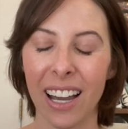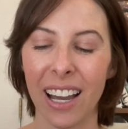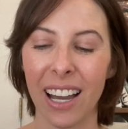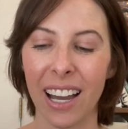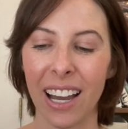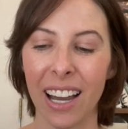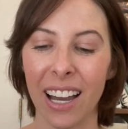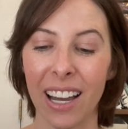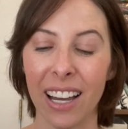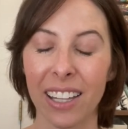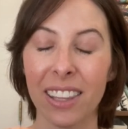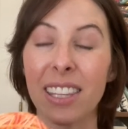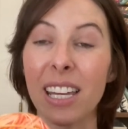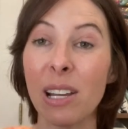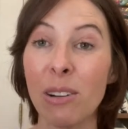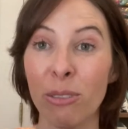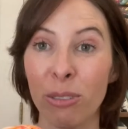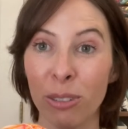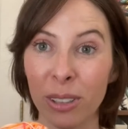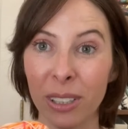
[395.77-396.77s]
uh,
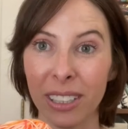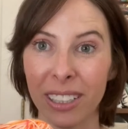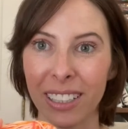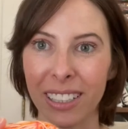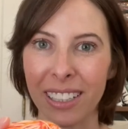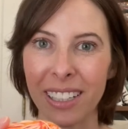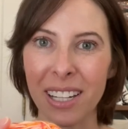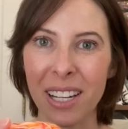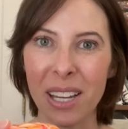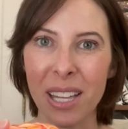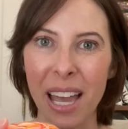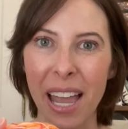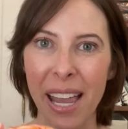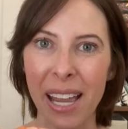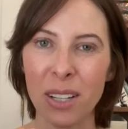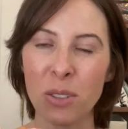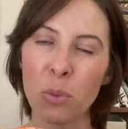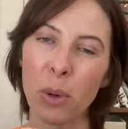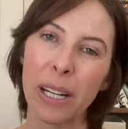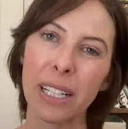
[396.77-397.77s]
thankfully,
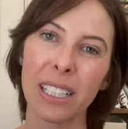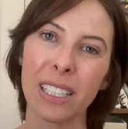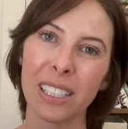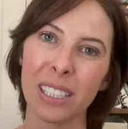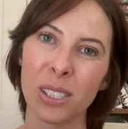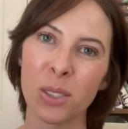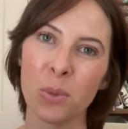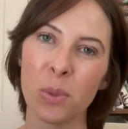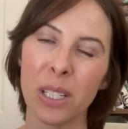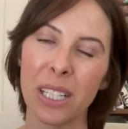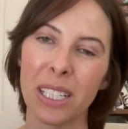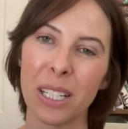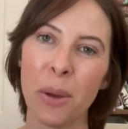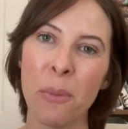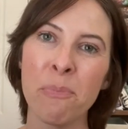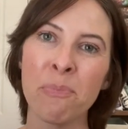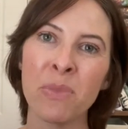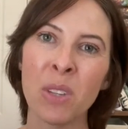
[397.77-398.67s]
hand winding this one